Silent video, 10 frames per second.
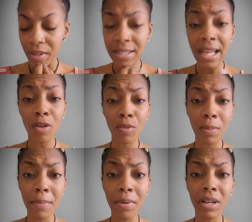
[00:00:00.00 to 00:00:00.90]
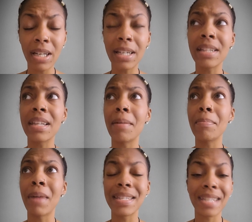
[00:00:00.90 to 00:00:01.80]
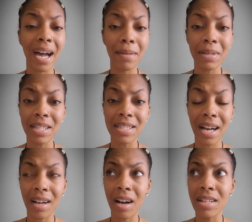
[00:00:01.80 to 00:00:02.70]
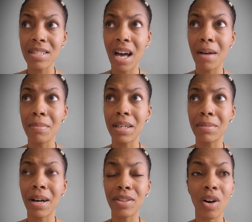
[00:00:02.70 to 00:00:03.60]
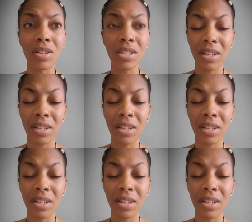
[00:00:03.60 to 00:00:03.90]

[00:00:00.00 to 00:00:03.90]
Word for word: now remembering that my timing is not god's timing my thoughts